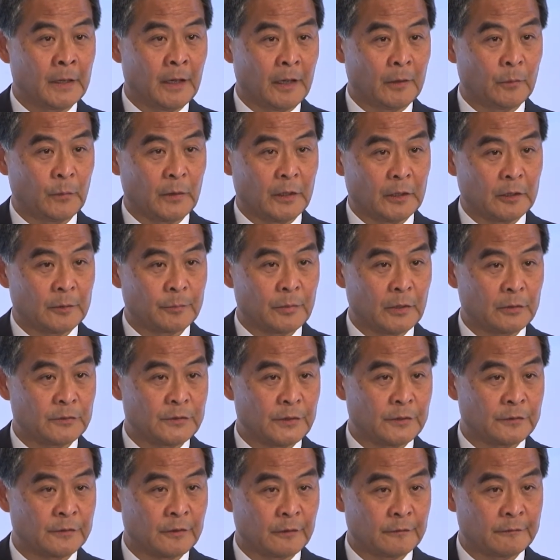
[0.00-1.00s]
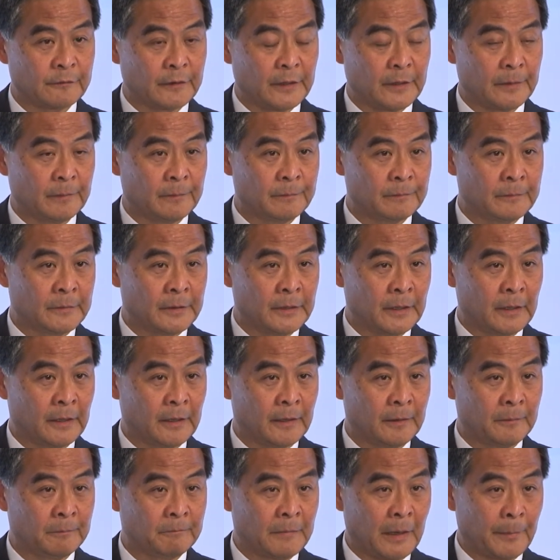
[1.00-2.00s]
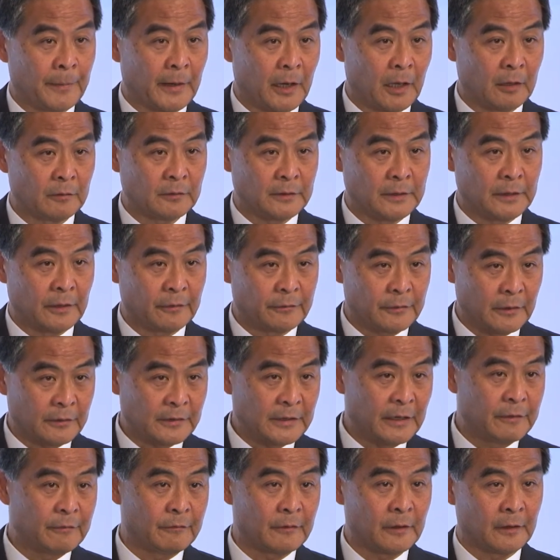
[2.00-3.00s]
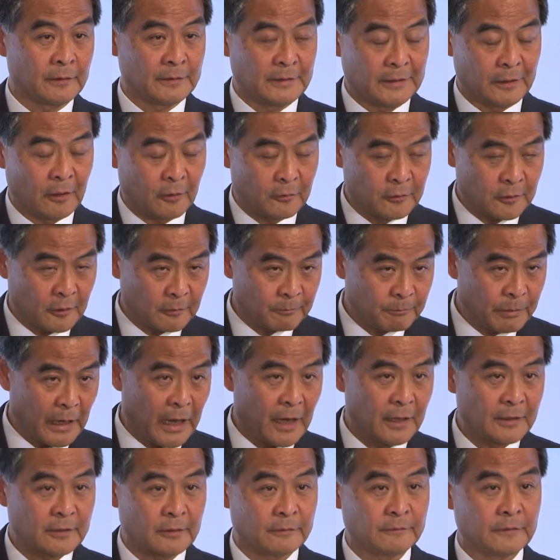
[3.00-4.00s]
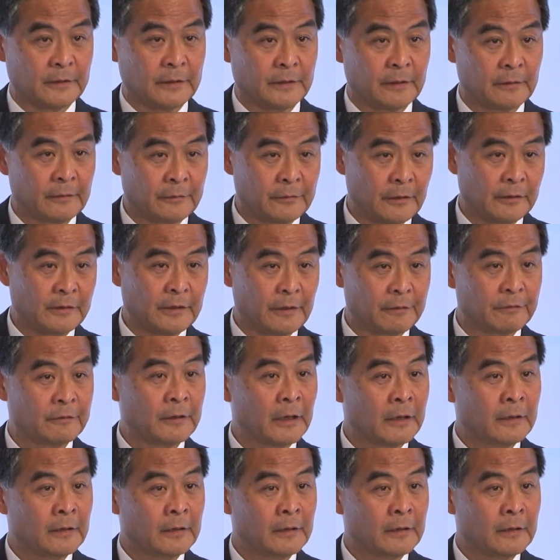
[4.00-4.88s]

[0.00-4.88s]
And we're in the process of mapping out the 13th, or the Hong Kong part of the 13th